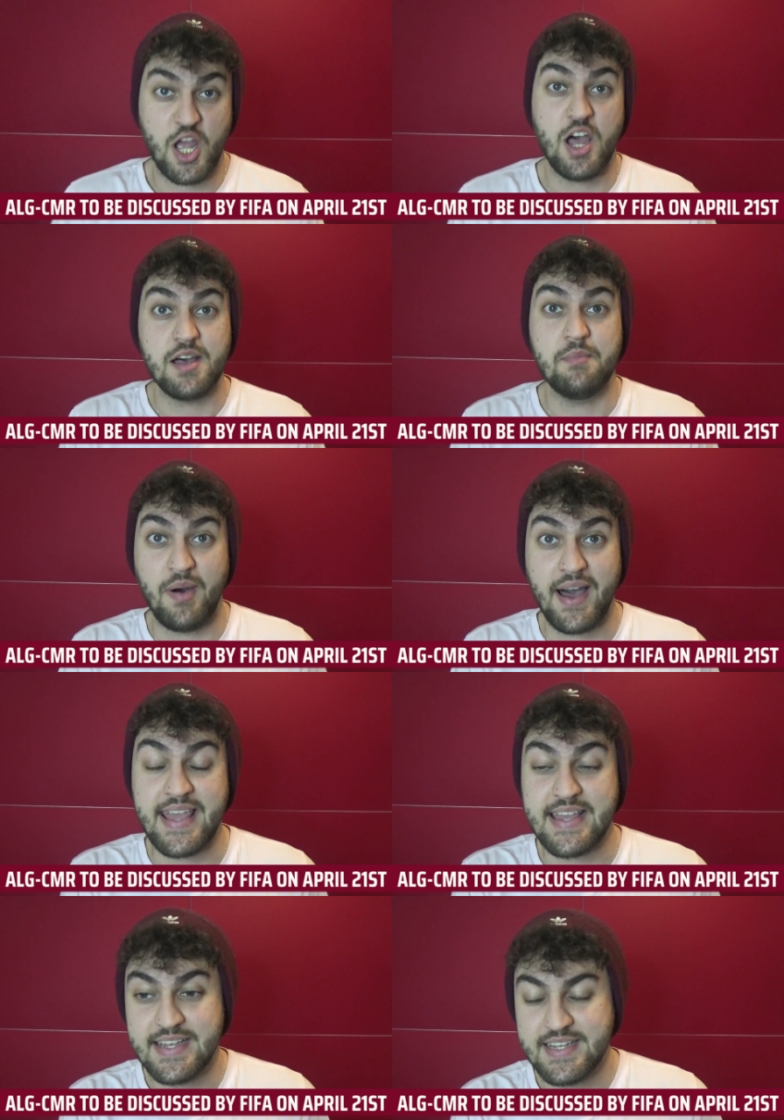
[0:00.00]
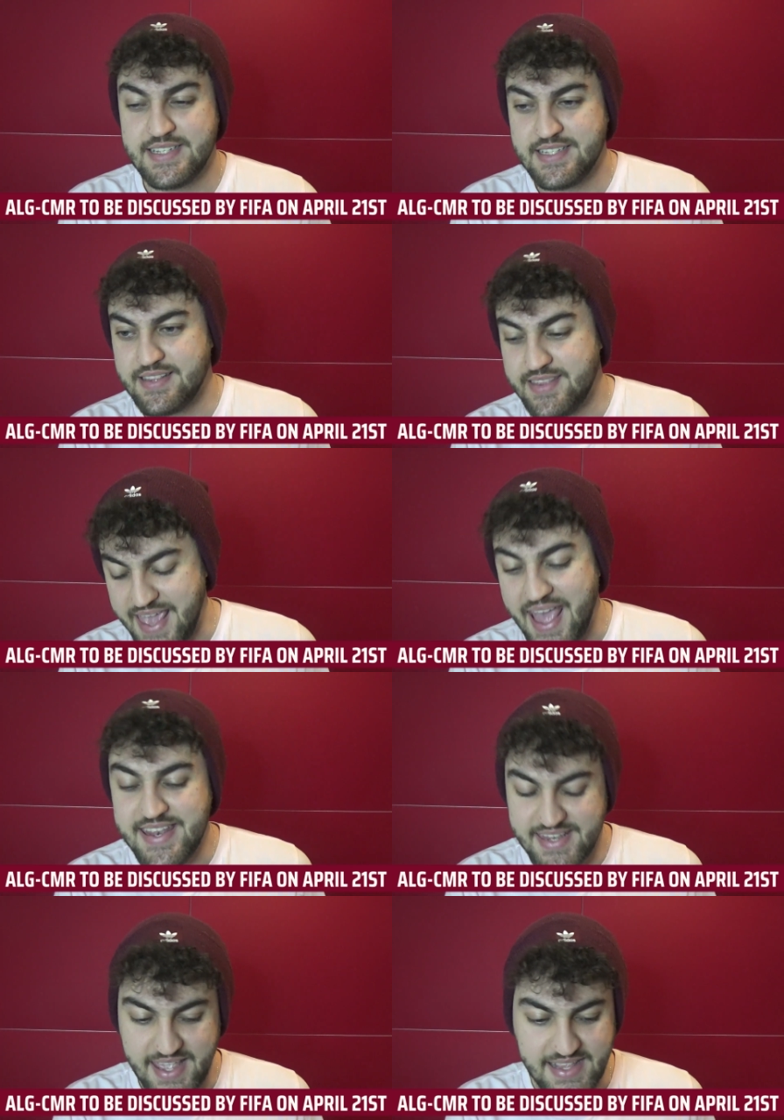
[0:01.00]
hurt by the
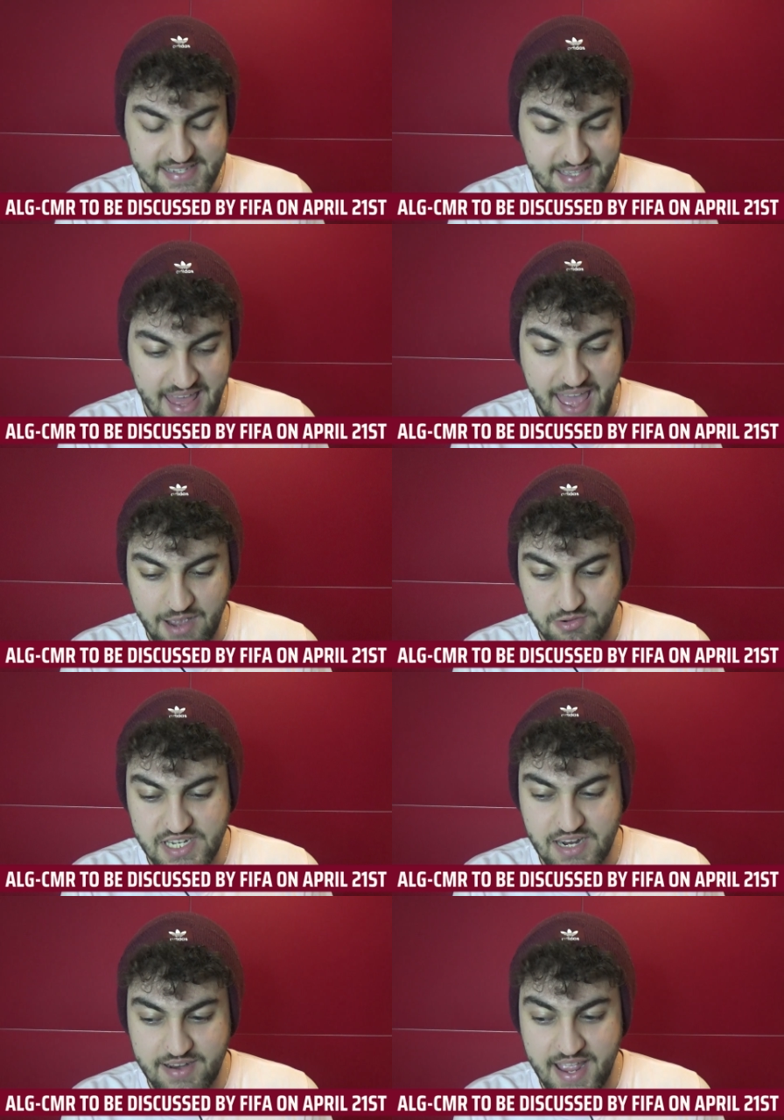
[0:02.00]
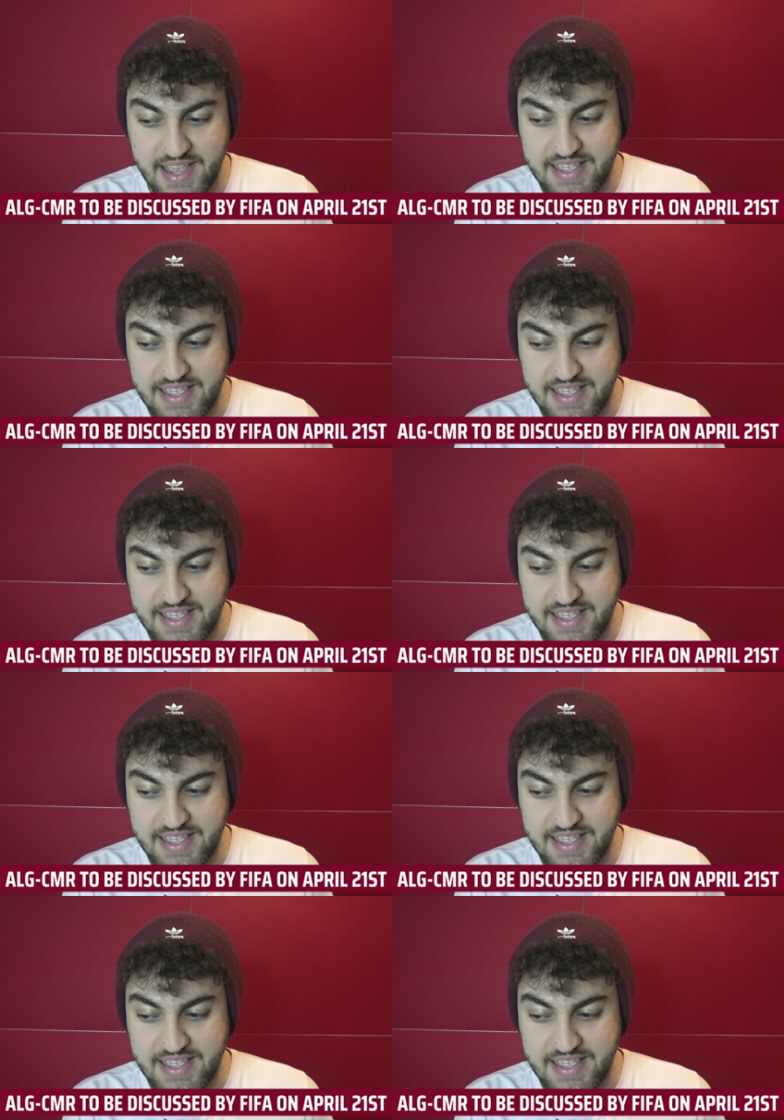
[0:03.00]
ending to that Algeria